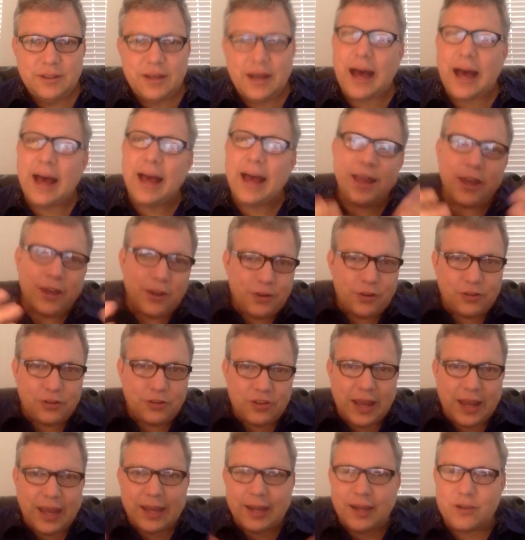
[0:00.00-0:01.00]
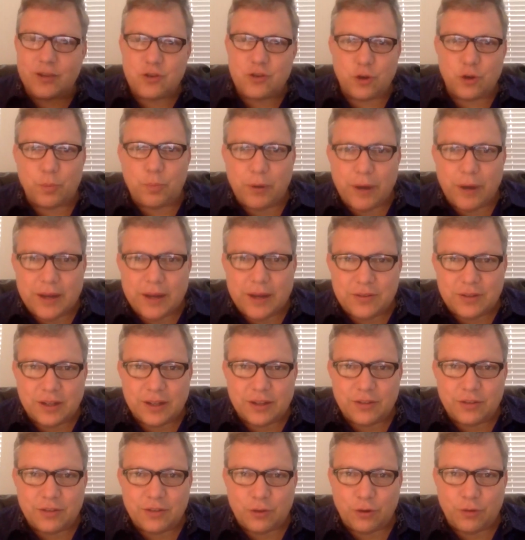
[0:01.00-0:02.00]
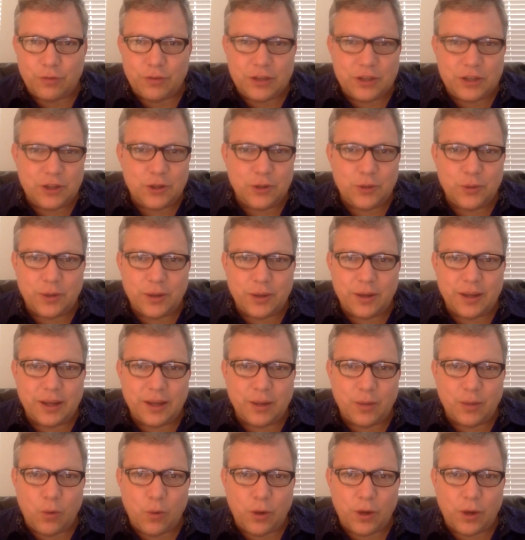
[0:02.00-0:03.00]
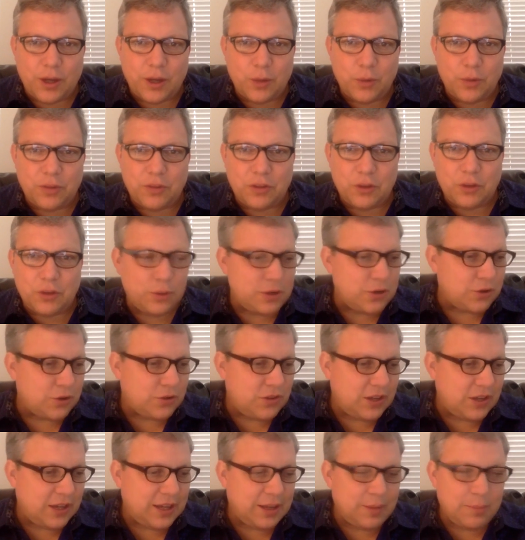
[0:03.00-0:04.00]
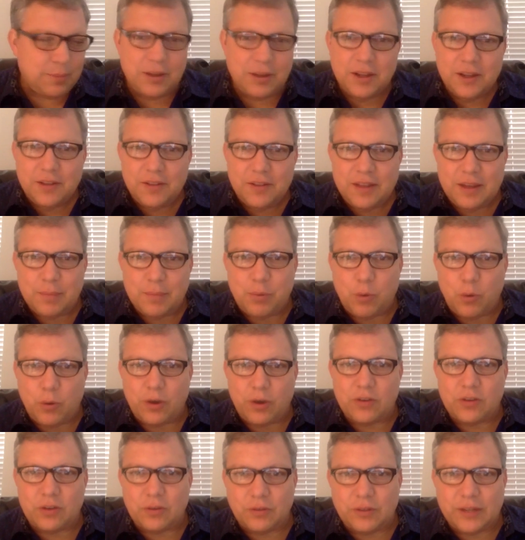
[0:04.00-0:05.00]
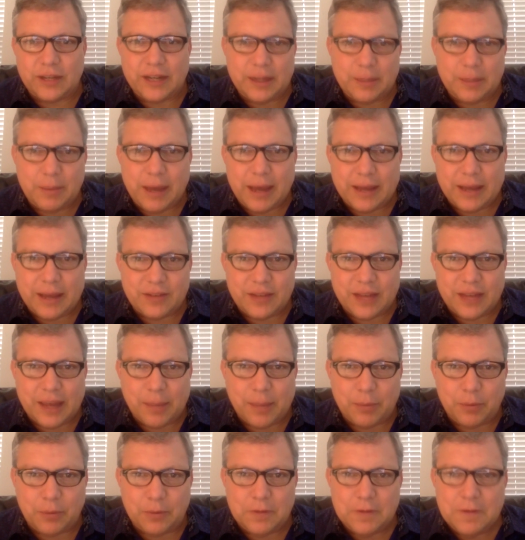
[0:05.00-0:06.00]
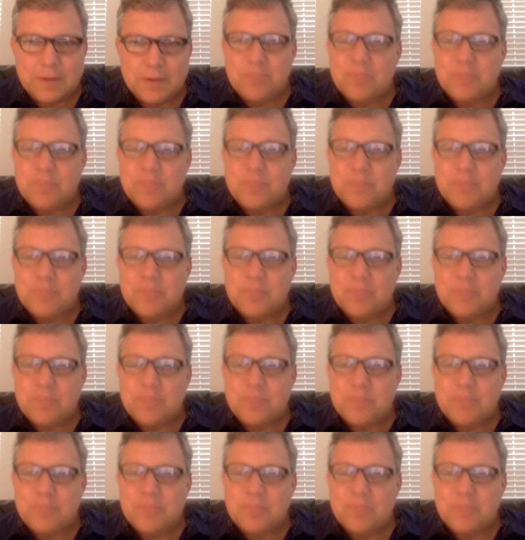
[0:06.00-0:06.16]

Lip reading: I understand, as your president, serving you and working with you and your team, the importance of leading by example.